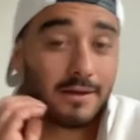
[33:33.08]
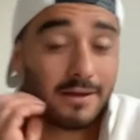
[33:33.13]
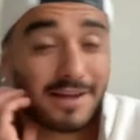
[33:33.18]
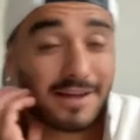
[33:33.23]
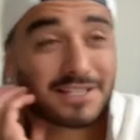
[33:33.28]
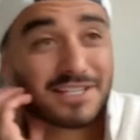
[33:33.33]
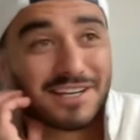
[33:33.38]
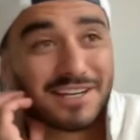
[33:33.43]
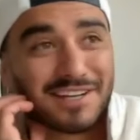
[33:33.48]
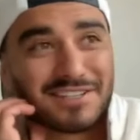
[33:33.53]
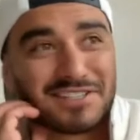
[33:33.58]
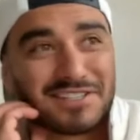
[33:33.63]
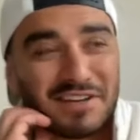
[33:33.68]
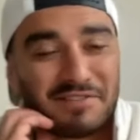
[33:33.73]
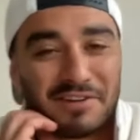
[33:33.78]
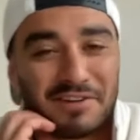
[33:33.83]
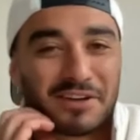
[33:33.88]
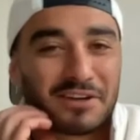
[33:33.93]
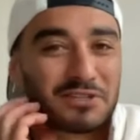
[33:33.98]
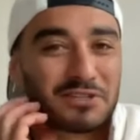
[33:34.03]
Yeah, it's, it's
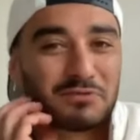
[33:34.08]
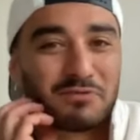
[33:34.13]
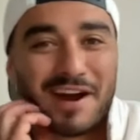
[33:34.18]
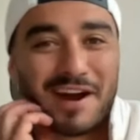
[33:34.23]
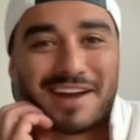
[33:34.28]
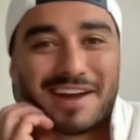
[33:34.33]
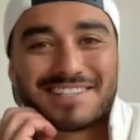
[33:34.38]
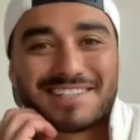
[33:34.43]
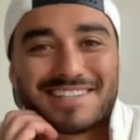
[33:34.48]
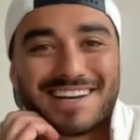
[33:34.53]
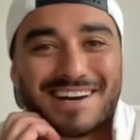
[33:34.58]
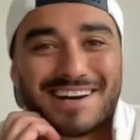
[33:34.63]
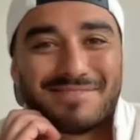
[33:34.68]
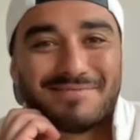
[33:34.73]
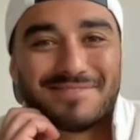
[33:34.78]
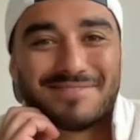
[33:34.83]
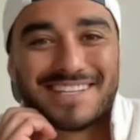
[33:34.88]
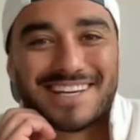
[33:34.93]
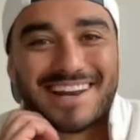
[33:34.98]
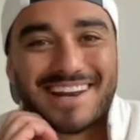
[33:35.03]
definitely got to raise
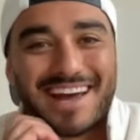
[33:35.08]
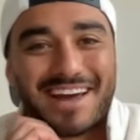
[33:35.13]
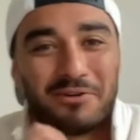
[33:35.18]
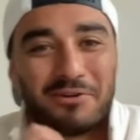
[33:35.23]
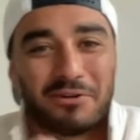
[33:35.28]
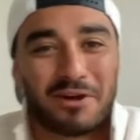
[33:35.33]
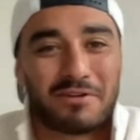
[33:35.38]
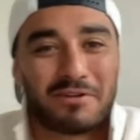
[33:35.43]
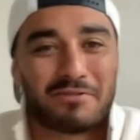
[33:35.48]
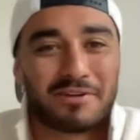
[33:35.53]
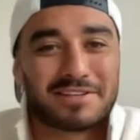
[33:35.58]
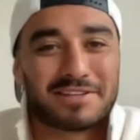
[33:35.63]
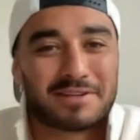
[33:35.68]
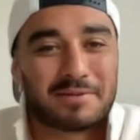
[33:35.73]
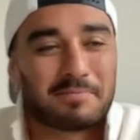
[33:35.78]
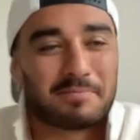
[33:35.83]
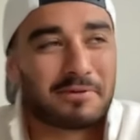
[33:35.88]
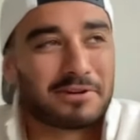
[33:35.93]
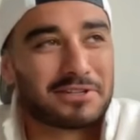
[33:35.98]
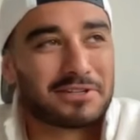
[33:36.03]
um, DNA all over his
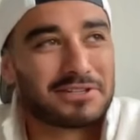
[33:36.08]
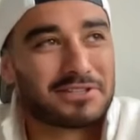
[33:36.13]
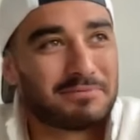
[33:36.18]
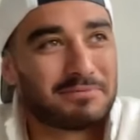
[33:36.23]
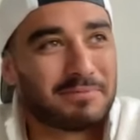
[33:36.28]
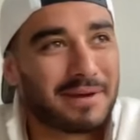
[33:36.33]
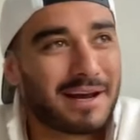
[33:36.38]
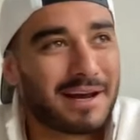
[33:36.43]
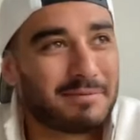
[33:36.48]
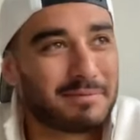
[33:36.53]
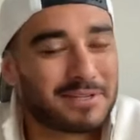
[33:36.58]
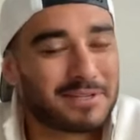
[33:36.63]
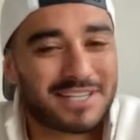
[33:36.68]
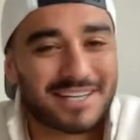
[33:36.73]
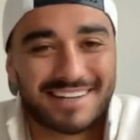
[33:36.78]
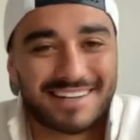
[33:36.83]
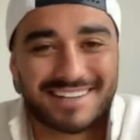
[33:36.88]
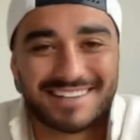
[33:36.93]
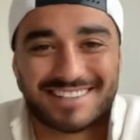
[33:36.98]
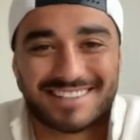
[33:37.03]
imprints of being able
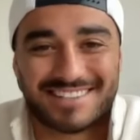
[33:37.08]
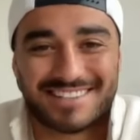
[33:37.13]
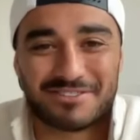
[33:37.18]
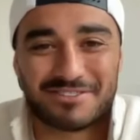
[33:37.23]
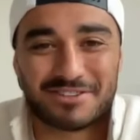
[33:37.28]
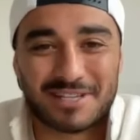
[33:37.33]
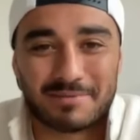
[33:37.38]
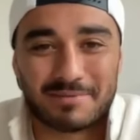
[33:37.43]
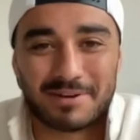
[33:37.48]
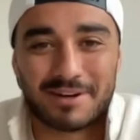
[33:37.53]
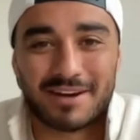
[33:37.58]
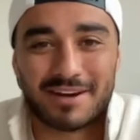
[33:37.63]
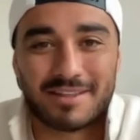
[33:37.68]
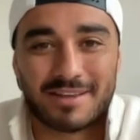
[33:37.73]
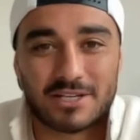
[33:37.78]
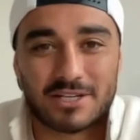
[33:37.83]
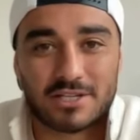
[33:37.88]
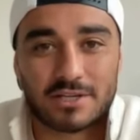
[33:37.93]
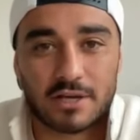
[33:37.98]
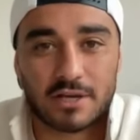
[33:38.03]
to to do something like
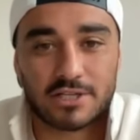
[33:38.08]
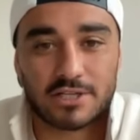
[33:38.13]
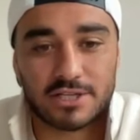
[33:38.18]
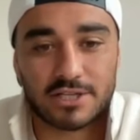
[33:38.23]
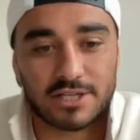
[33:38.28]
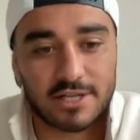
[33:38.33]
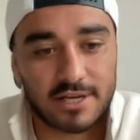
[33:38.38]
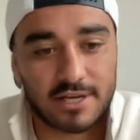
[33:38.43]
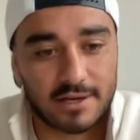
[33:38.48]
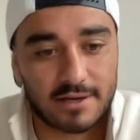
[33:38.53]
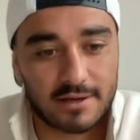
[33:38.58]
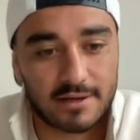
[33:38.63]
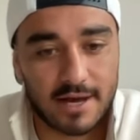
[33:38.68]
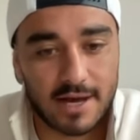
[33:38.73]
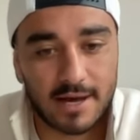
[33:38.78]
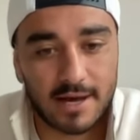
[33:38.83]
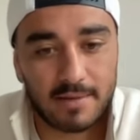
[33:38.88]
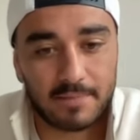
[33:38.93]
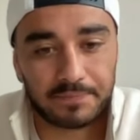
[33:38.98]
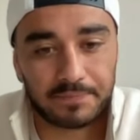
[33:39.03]
this. I just think
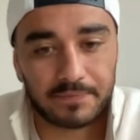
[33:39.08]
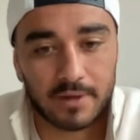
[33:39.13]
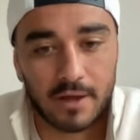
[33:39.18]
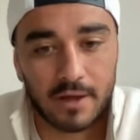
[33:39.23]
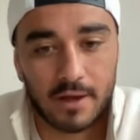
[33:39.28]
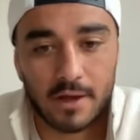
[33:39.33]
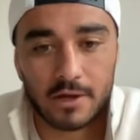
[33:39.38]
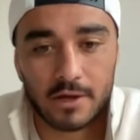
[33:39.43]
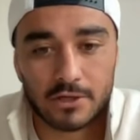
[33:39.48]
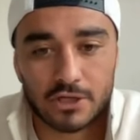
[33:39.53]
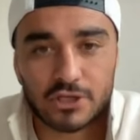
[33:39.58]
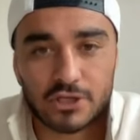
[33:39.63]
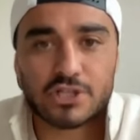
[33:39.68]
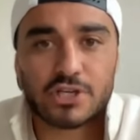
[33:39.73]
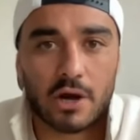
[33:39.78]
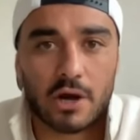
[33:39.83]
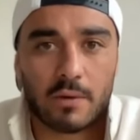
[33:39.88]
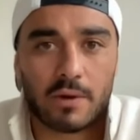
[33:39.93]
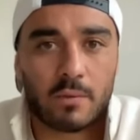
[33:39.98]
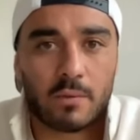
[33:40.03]
um, just
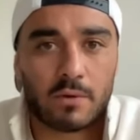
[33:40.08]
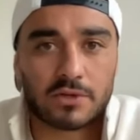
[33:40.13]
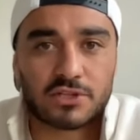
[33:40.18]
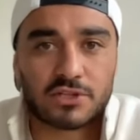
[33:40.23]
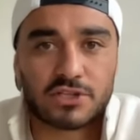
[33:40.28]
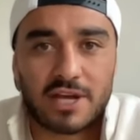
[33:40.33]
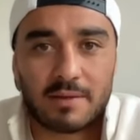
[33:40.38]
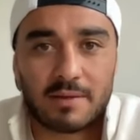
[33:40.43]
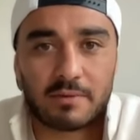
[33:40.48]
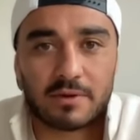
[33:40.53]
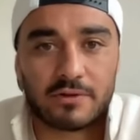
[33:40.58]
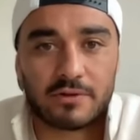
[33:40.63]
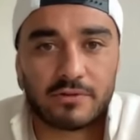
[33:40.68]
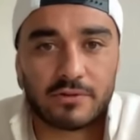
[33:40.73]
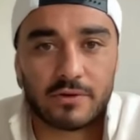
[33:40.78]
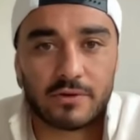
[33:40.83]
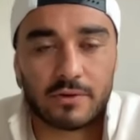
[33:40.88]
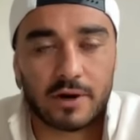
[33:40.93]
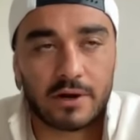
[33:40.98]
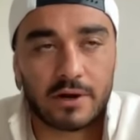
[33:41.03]
knowing what Sam can
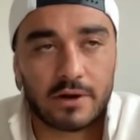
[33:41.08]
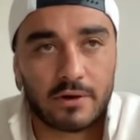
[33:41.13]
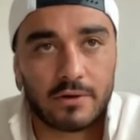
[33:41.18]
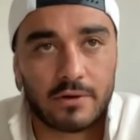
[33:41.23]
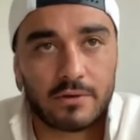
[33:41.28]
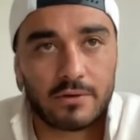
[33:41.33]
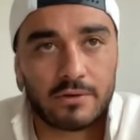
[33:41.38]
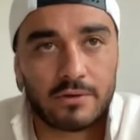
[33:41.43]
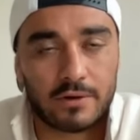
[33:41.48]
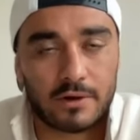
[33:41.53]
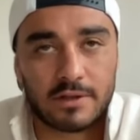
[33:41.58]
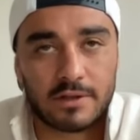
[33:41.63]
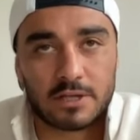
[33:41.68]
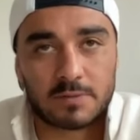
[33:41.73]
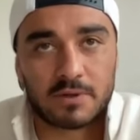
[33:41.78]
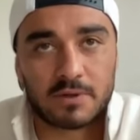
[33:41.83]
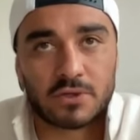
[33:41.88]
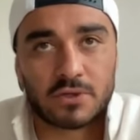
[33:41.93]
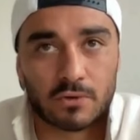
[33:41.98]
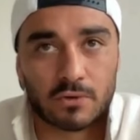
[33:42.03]
do. I know you know there's
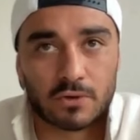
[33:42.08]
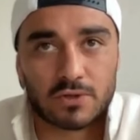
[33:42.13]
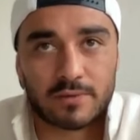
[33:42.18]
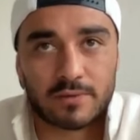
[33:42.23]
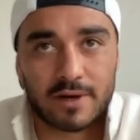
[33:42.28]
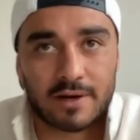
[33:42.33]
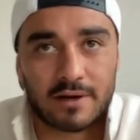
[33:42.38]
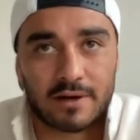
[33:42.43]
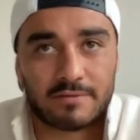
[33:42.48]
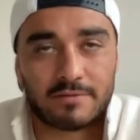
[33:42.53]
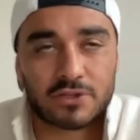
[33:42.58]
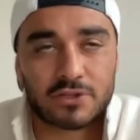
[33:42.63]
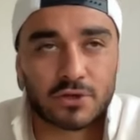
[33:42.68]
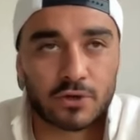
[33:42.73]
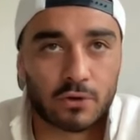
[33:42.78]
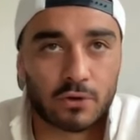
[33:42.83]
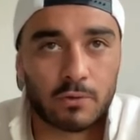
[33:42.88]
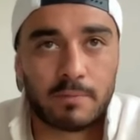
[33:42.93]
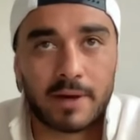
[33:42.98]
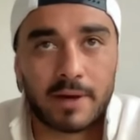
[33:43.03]
been talks around if it's
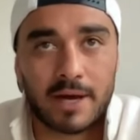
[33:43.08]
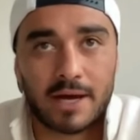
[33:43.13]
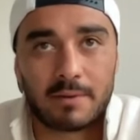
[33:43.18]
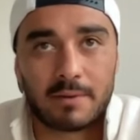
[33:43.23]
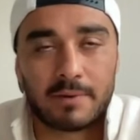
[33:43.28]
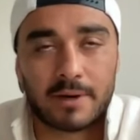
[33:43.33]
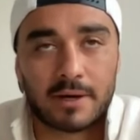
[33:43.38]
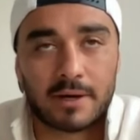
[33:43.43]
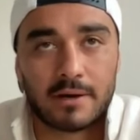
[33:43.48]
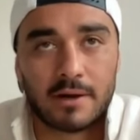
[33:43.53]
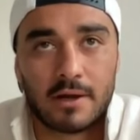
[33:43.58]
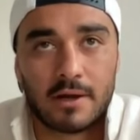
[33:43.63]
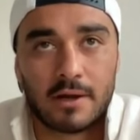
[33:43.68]
good or bad, but